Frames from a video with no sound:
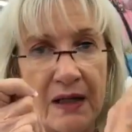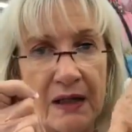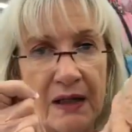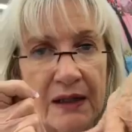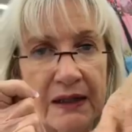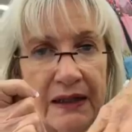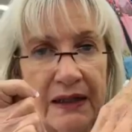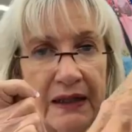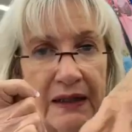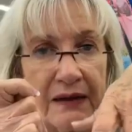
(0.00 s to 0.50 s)

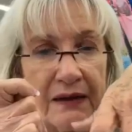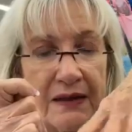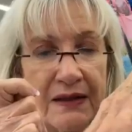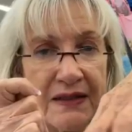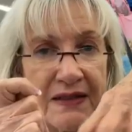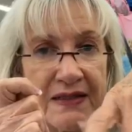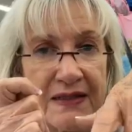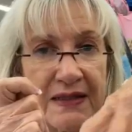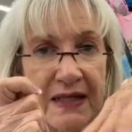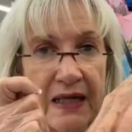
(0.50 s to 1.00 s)
clean
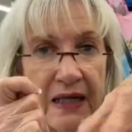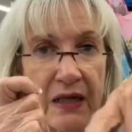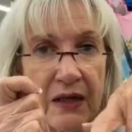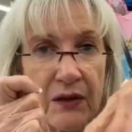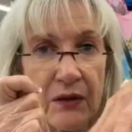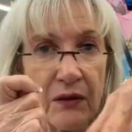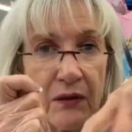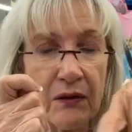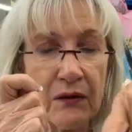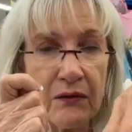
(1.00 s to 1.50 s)
the
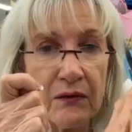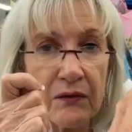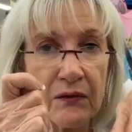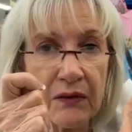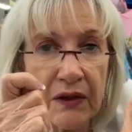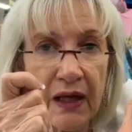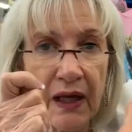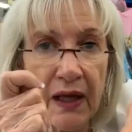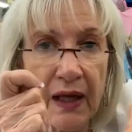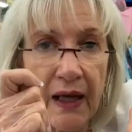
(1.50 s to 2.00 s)
seal,
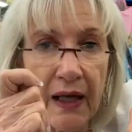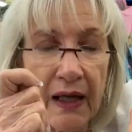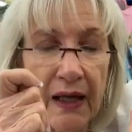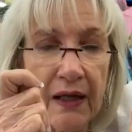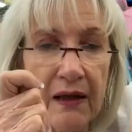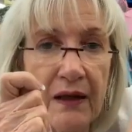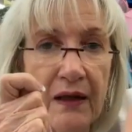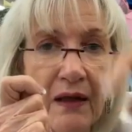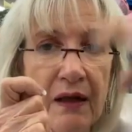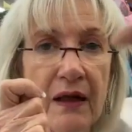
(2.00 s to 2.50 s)

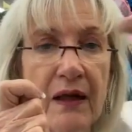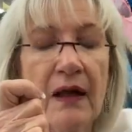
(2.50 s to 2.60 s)
okay,